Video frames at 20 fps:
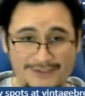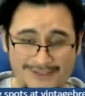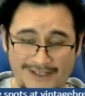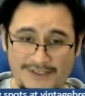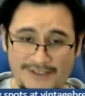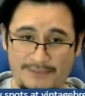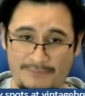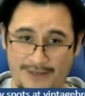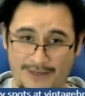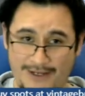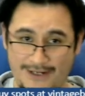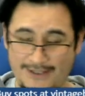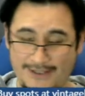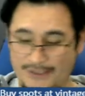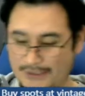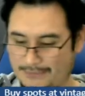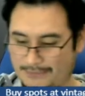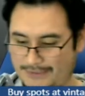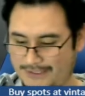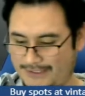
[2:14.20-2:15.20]
upon it a
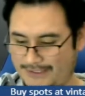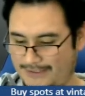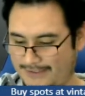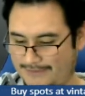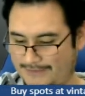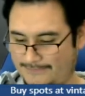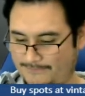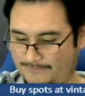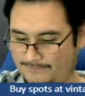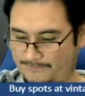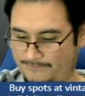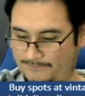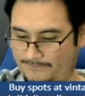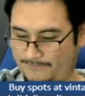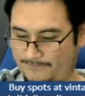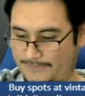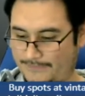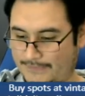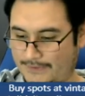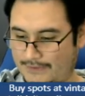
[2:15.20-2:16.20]
little bit.
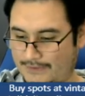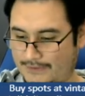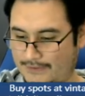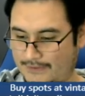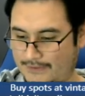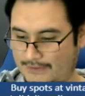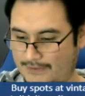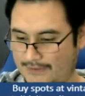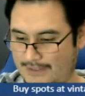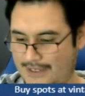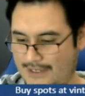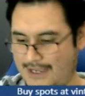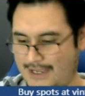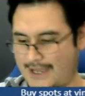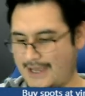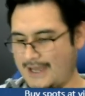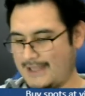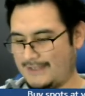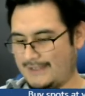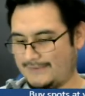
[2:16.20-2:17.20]

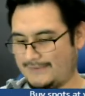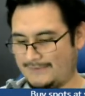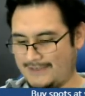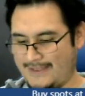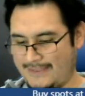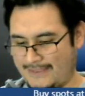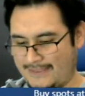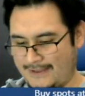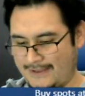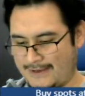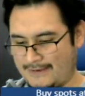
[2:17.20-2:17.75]
Yeah, that's what I thought it